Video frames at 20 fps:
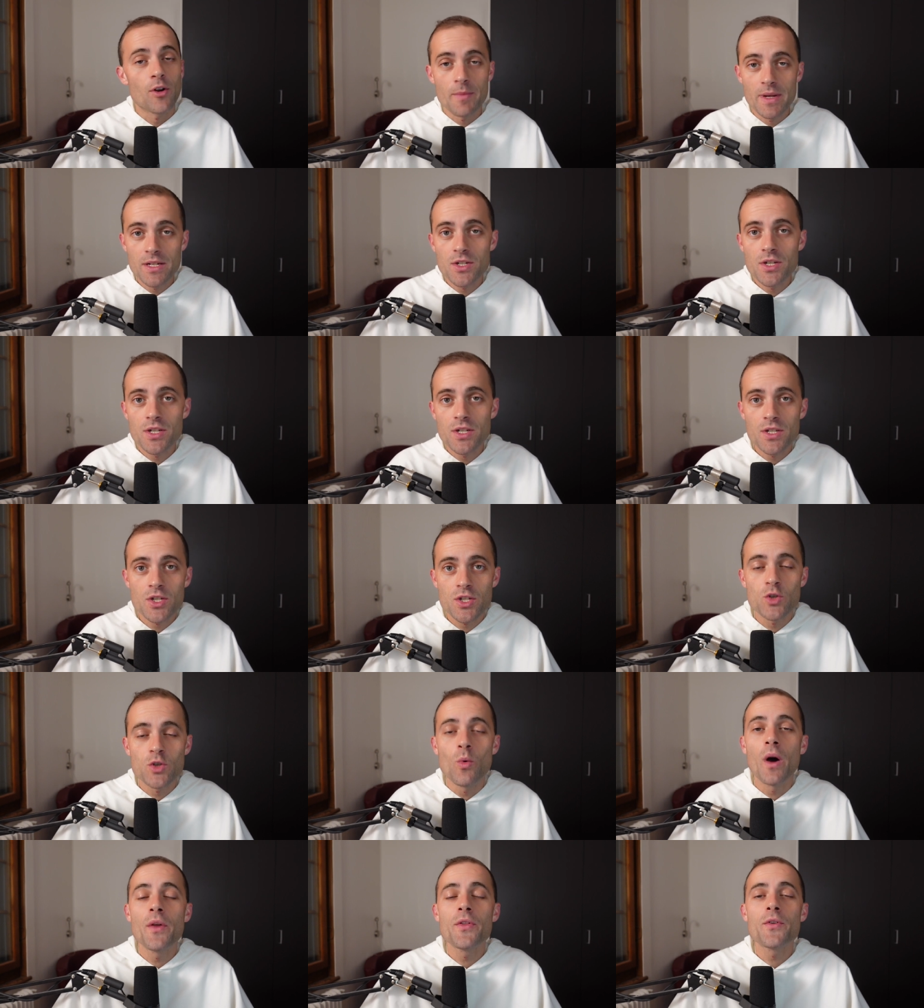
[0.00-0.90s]
there are
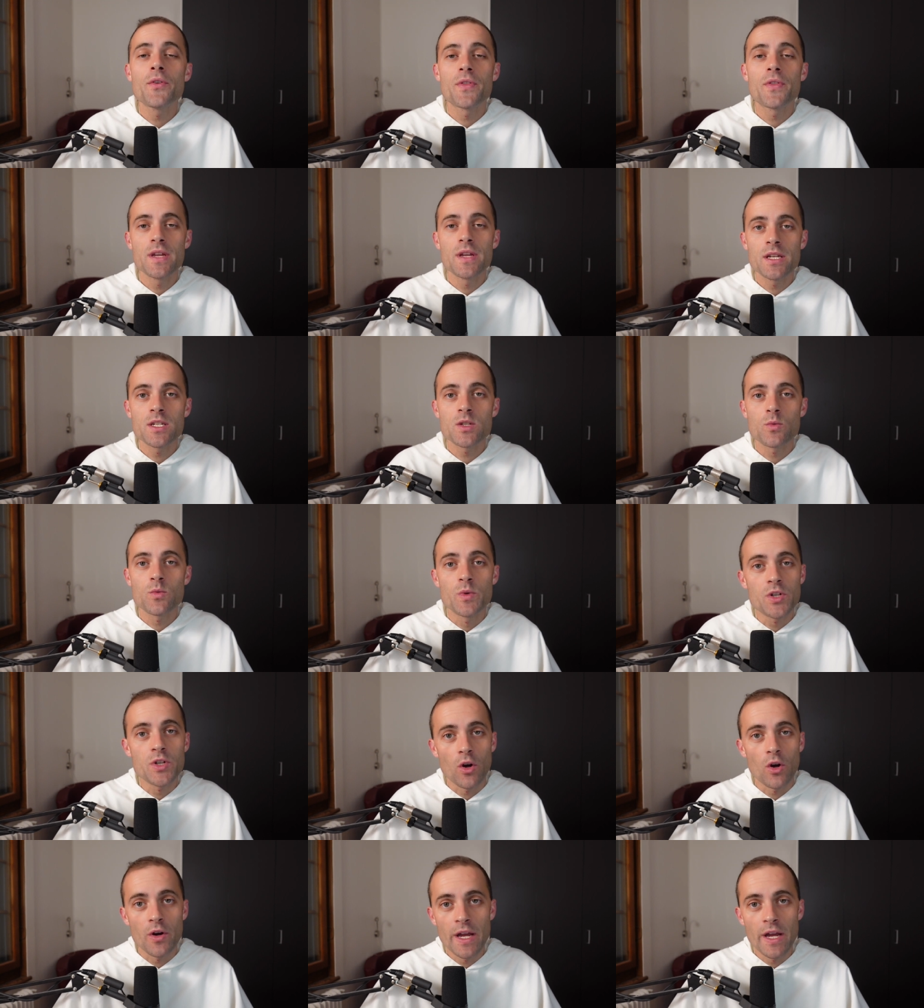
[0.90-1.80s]
mentions to other
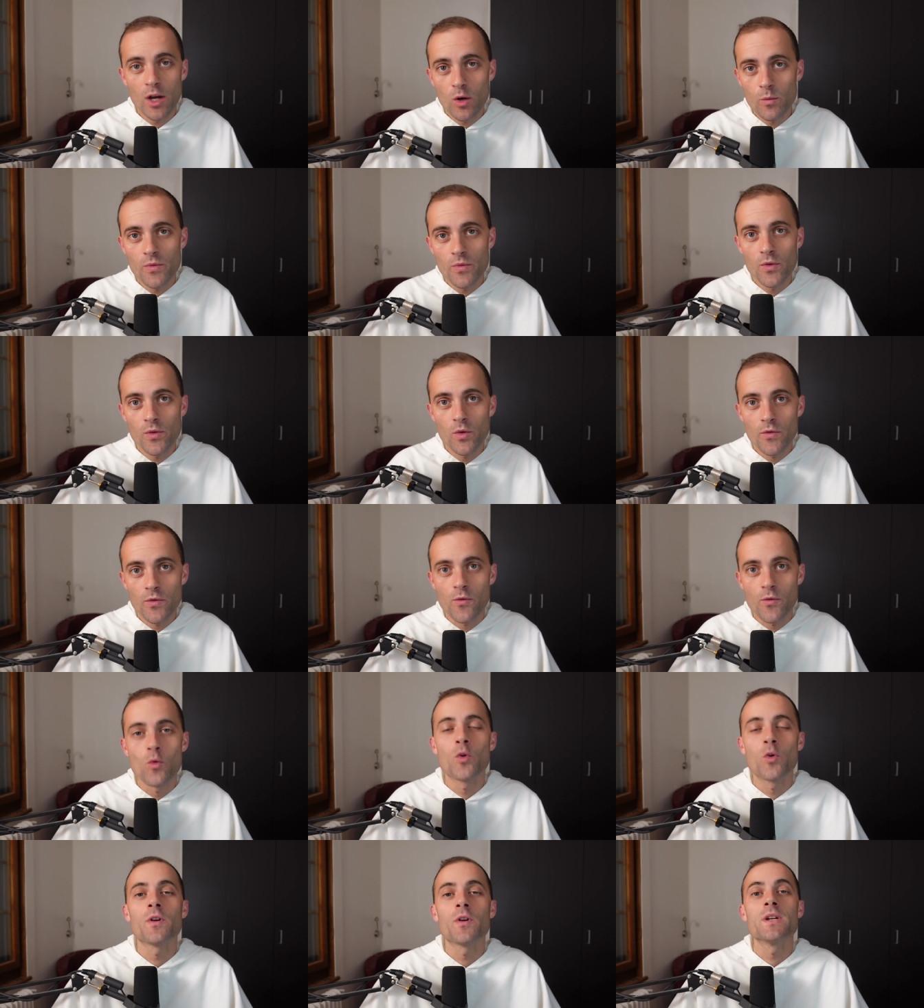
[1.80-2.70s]
things which are helpful
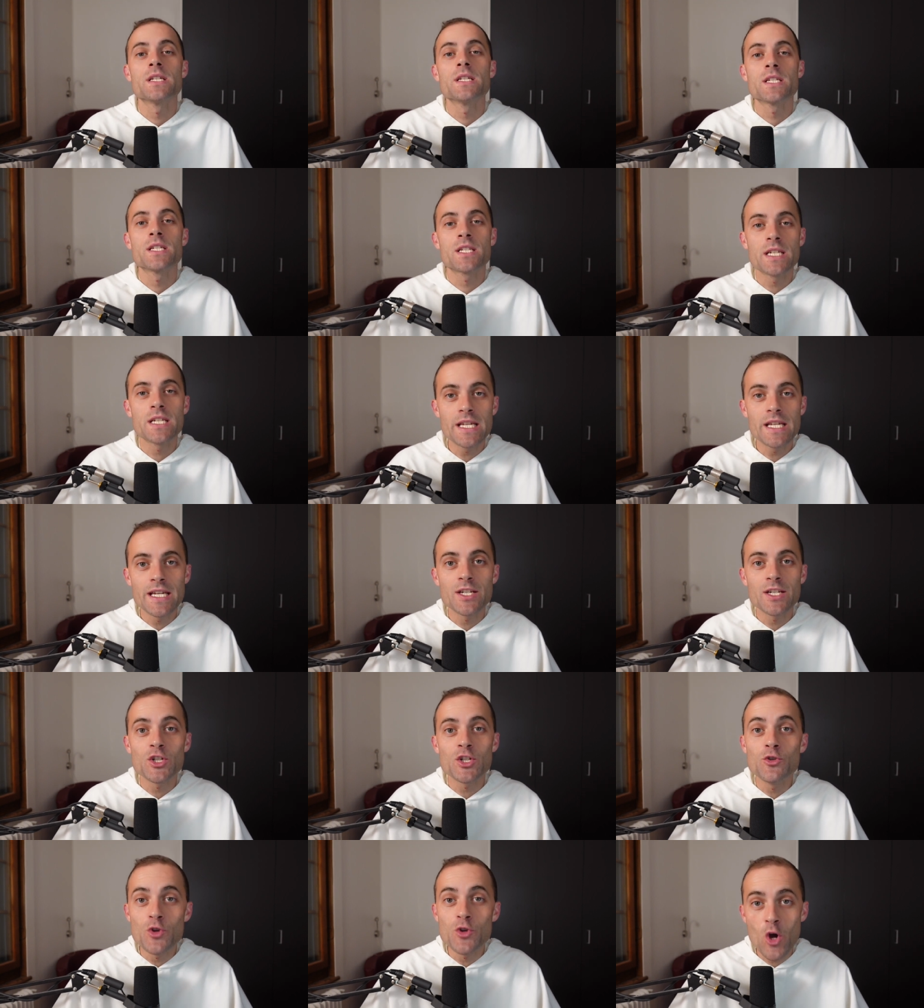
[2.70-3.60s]
for
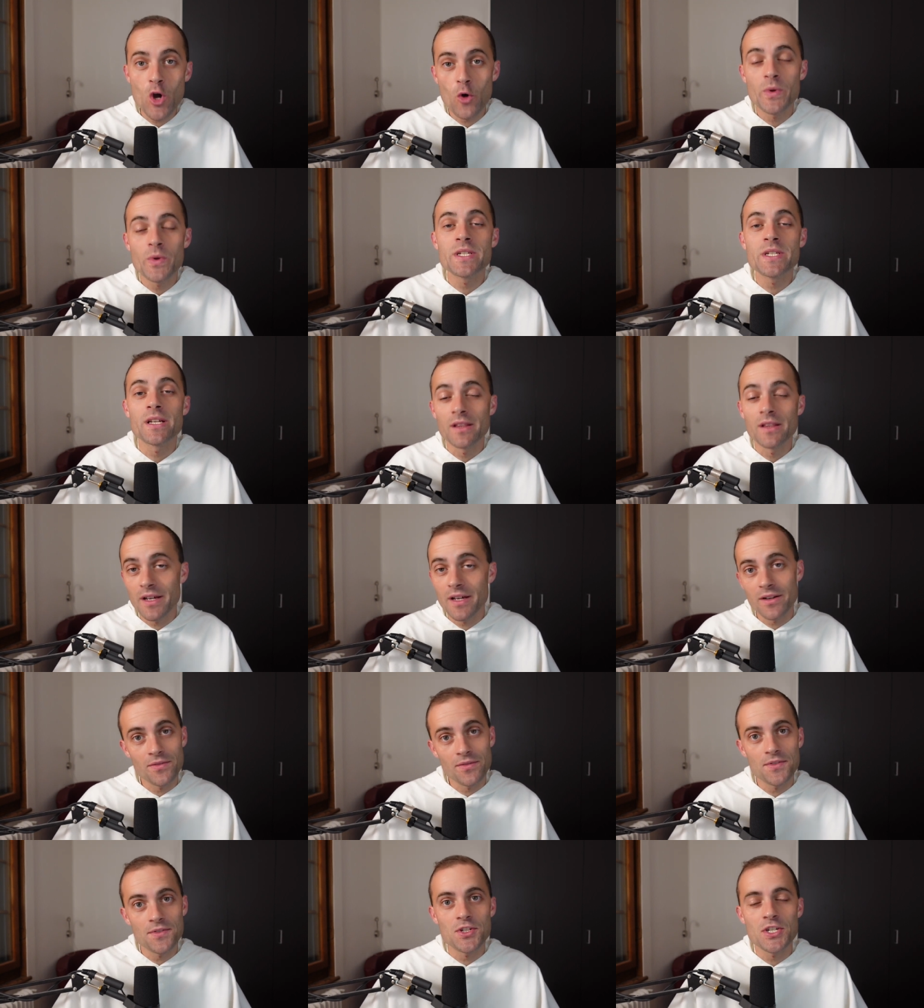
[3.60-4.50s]
seeking to know and to
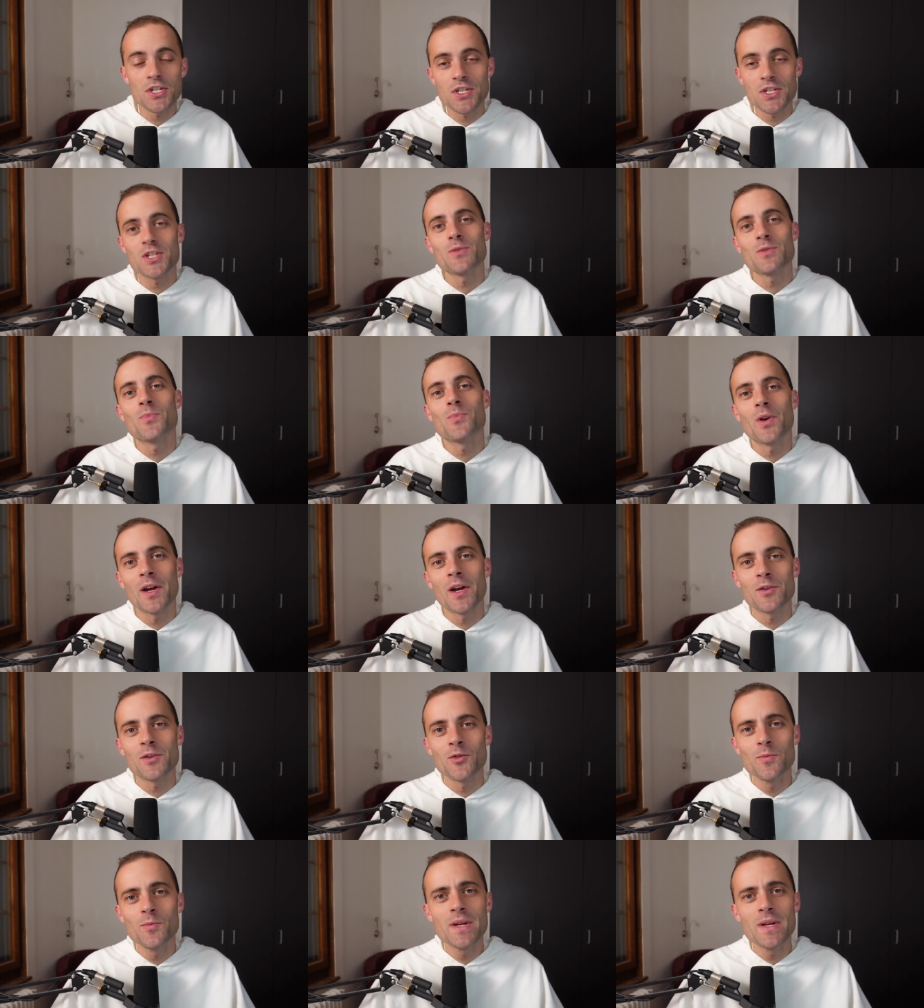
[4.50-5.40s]
love Jesus the
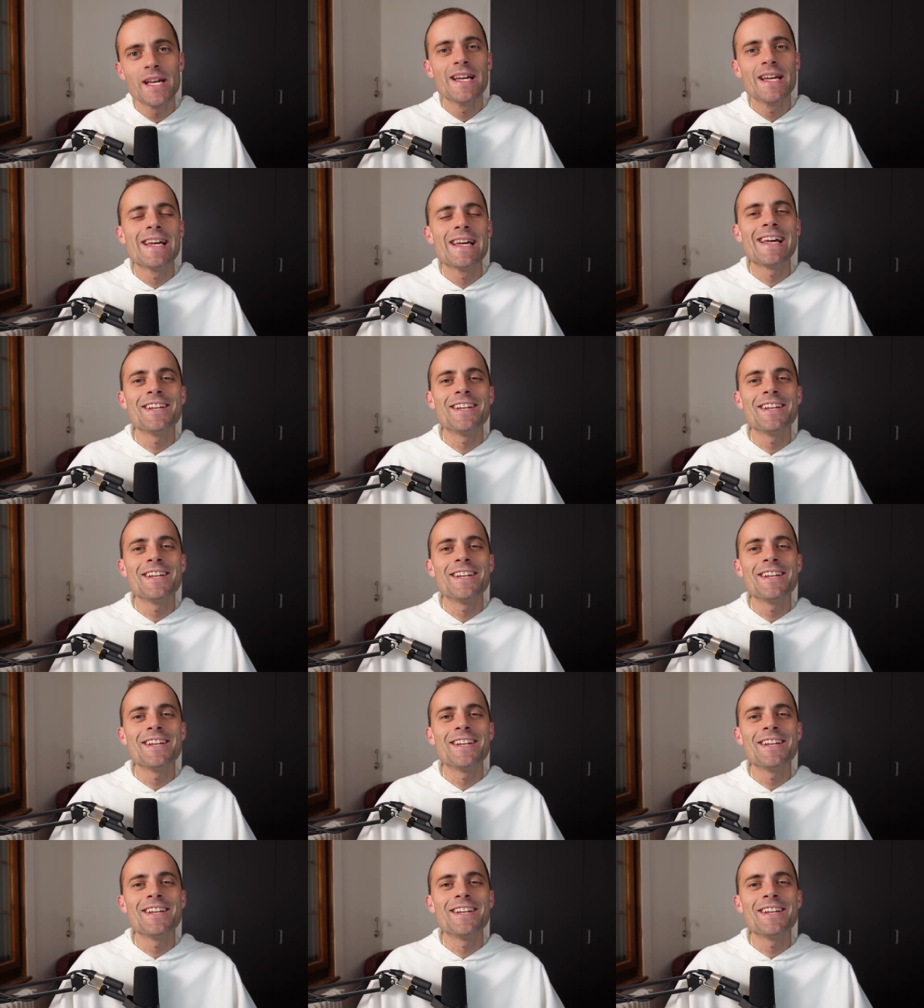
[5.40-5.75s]
bridegroom